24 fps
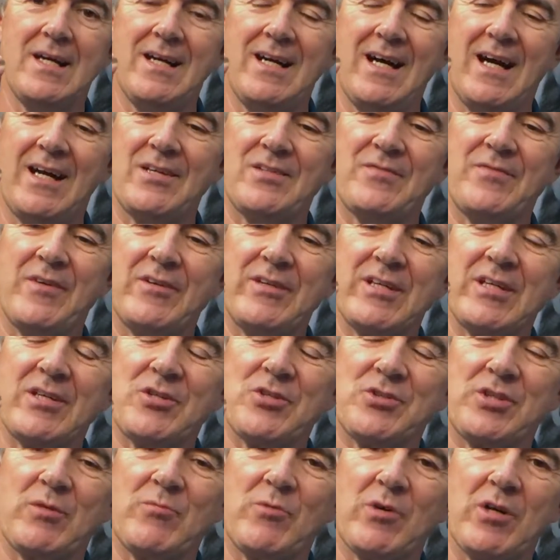And it's very
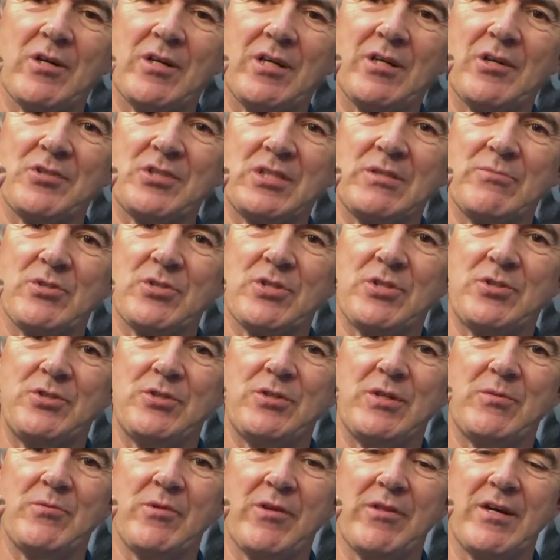interesting what our customers are
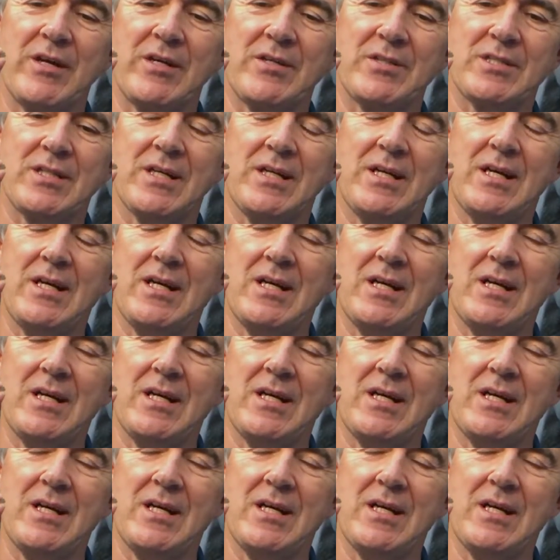doing with this,